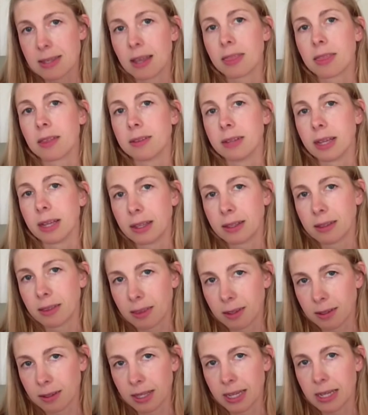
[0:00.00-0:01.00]
And that's at the
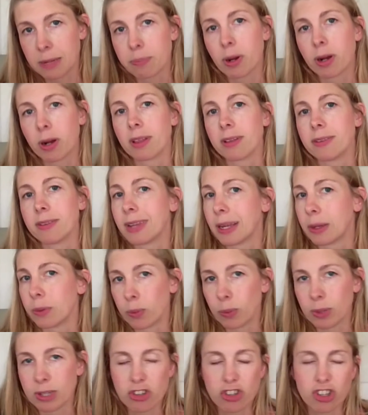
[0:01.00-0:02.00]
late part of the day
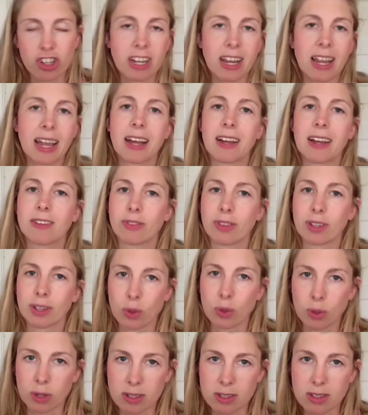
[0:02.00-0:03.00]
when we shouldn't have
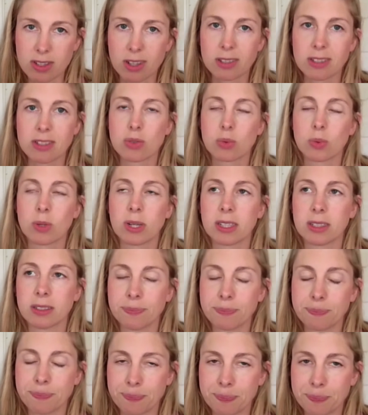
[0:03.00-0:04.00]
the cortisol as
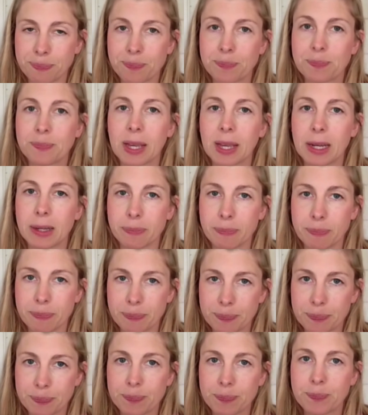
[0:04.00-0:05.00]
well. Yeah.